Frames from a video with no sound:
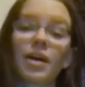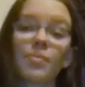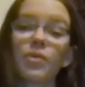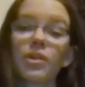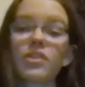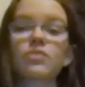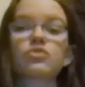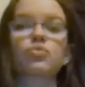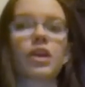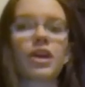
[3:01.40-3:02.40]
I'm one of
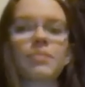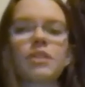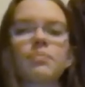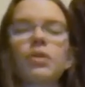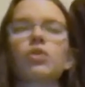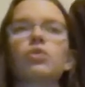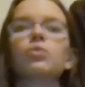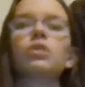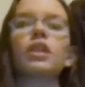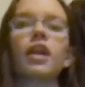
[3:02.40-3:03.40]
those rare people
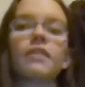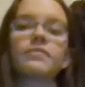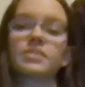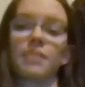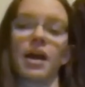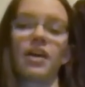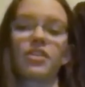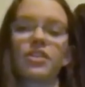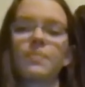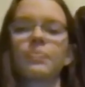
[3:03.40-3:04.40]
who loves
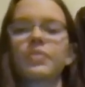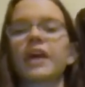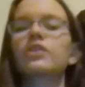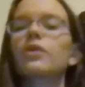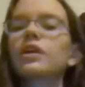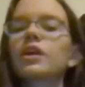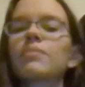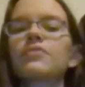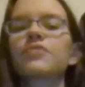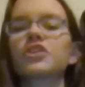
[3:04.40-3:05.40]
math. I know it can
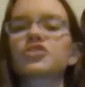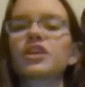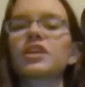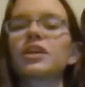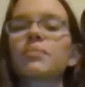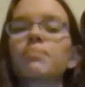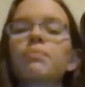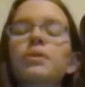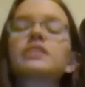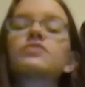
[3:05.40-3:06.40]
be frustrating,
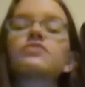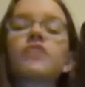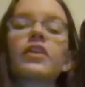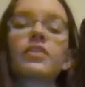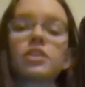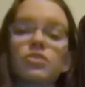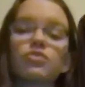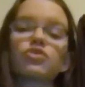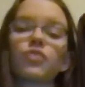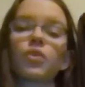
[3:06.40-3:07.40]
but it's very
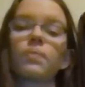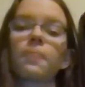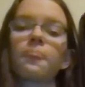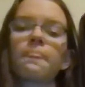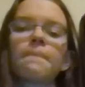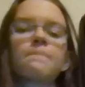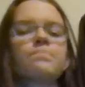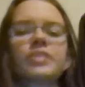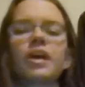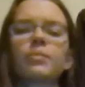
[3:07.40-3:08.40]
useful.
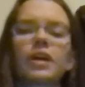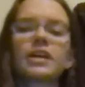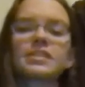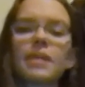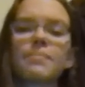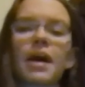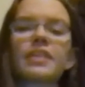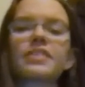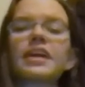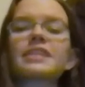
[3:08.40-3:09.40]
Now, when I say
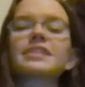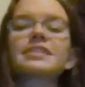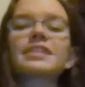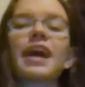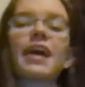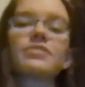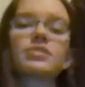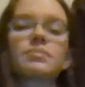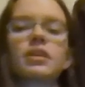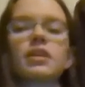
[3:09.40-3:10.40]
math, that doesn't have
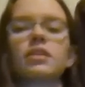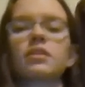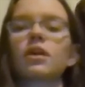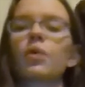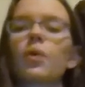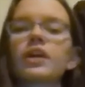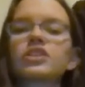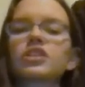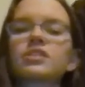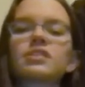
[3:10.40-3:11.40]
to mean
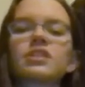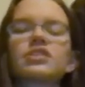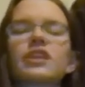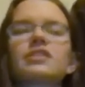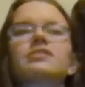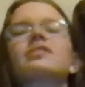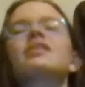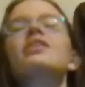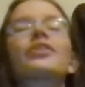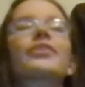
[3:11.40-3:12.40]
equations such as
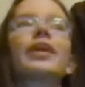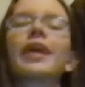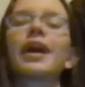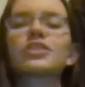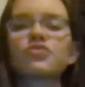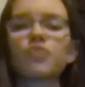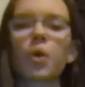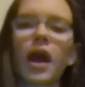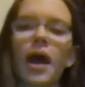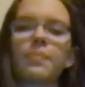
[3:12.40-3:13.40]
Greg has
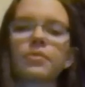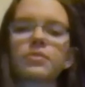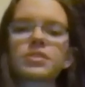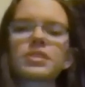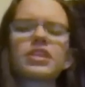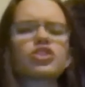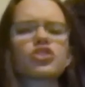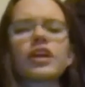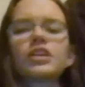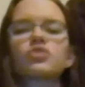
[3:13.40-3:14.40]
four apples. His
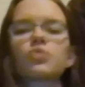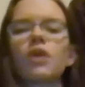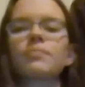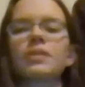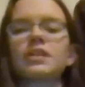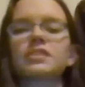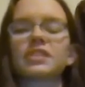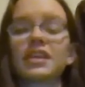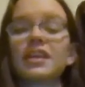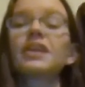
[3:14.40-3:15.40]
train is twelve minutes
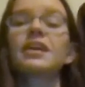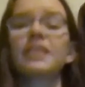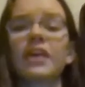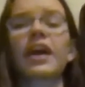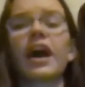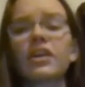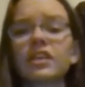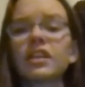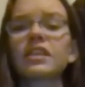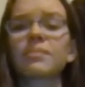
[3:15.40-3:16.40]
late. Now
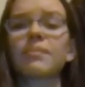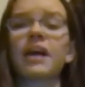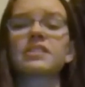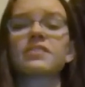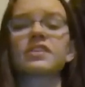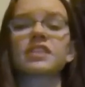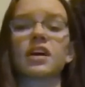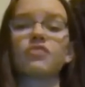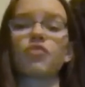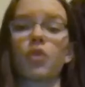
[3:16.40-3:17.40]
calculate the mass of the
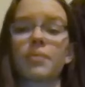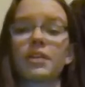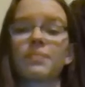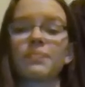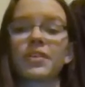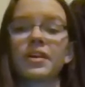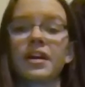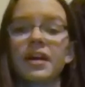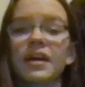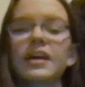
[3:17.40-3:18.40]
sun for me.
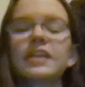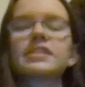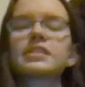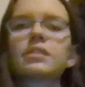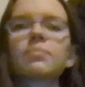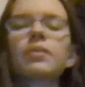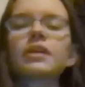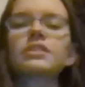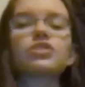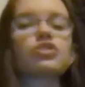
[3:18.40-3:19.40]
It's as simple
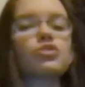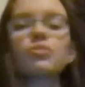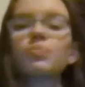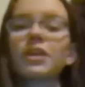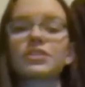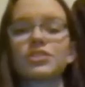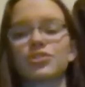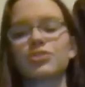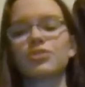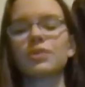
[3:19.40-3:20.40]
as two plus
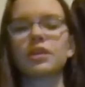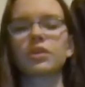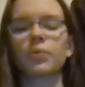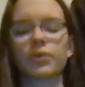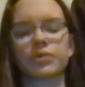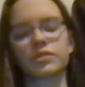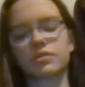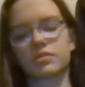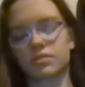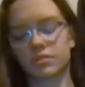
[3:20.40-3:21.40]
two
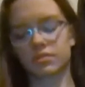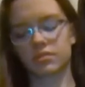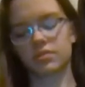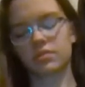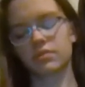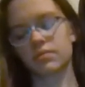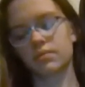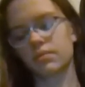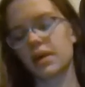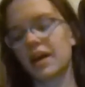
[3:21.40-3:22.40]
equals,
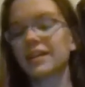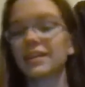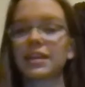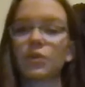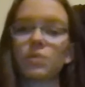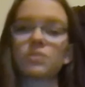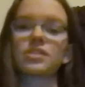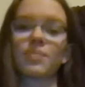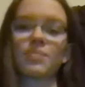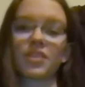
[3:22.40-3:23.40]
well, it equals
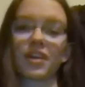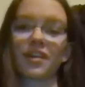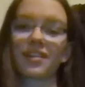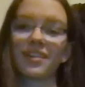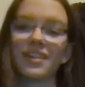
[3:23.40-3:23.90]
something.